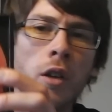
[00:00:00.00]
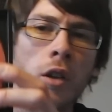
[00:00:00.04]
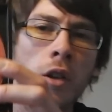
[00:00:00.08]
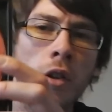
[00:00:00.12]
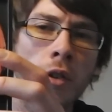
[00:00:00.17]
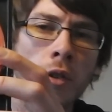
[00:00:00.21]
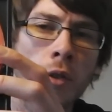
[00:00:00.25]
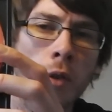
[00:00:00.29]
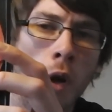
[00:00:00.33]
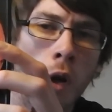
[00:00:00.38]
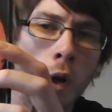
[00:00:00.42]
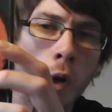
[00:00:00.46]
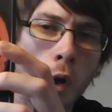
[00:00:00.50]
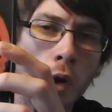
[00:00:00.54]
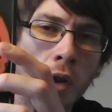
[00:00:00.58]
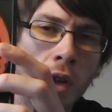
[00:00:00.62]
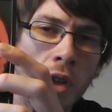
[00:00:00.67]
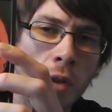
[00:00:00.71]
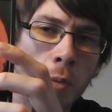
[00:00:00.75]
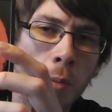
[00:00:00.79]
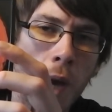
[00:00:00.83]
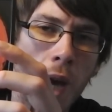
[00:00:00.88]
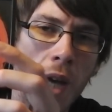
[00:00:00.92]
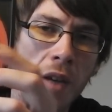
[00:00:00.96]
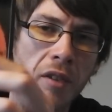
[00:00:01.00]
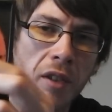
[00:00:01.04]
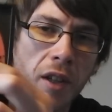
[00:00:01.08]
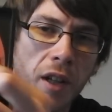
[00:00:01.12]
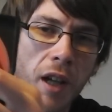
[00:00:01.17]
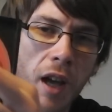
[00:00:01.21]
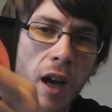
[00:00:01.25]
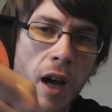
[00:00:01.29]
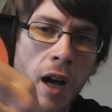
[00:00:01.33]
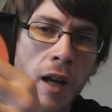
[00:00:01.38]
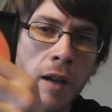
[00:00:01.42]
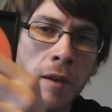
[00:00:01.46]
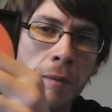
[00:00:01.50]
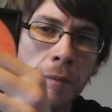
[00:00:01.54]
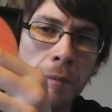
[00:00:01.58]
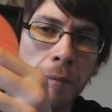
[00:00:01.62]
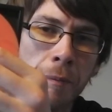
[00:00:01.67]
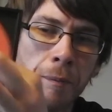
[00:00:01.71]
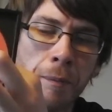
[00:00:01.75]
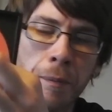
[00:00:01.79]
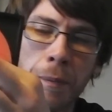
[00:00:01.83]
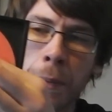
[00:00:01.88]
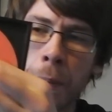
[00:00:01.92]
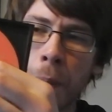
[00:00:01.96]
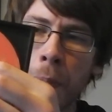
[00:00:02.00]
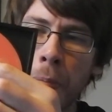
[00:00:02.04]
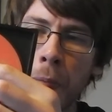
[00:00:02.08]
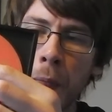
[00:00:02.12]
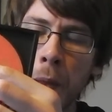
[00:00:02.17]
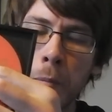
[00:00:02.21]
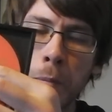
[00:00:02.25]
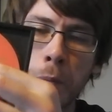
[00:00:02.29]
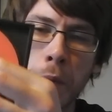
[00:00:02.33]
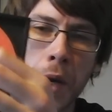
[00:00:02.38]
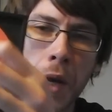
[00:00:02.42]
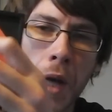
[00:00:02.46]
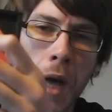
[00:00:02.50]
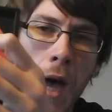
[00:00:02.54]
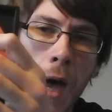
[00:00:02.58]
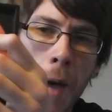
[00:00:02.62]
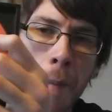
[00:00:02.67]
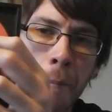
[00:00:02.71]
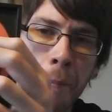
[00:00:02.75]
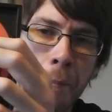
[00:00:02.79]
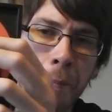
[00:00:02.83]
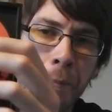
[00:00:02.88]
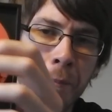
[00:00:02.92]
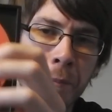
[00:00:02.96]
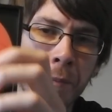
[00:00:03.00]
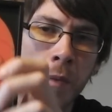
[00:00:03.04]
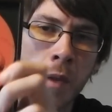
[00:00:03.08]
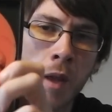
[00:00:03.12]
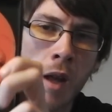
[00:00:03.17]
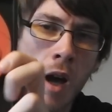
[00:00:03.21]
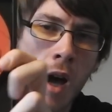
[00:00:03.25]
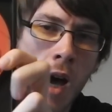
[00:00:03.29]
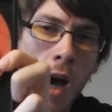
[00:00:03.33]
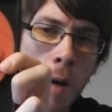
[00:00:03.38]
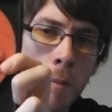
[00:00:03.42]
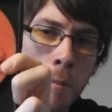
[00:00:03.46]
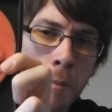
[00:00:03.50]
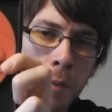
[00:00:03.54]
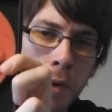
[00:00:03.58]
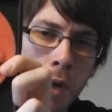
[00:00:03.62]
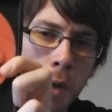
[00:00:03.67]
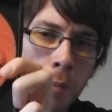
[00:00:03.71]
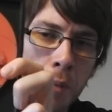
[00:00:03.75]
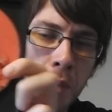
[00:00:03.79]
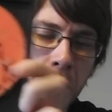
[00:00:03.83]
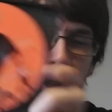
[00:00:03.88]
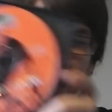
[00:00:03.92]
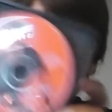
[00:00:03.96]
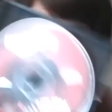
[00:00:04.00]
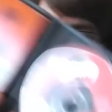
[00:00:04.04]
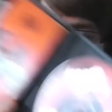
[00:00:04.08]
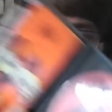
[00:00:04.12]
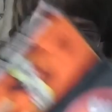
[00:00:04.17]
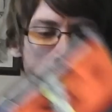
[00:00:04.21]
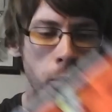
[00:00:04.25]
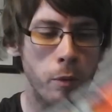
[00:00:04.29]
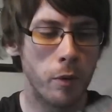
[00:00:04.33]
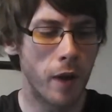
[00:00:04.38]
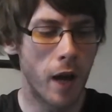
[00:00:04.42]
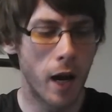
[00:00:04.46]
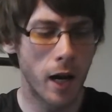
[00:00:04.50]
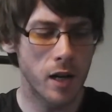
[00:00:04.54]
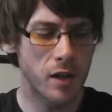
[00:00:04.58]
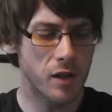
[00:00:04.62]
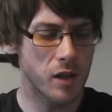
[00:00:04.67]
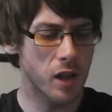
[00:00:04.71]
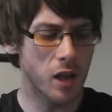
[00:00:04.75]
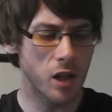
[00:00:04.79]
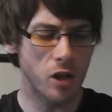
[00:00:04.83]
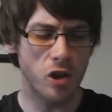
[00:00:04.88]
so I'll hold it as best I can. But um, I'm completely fine with that because you can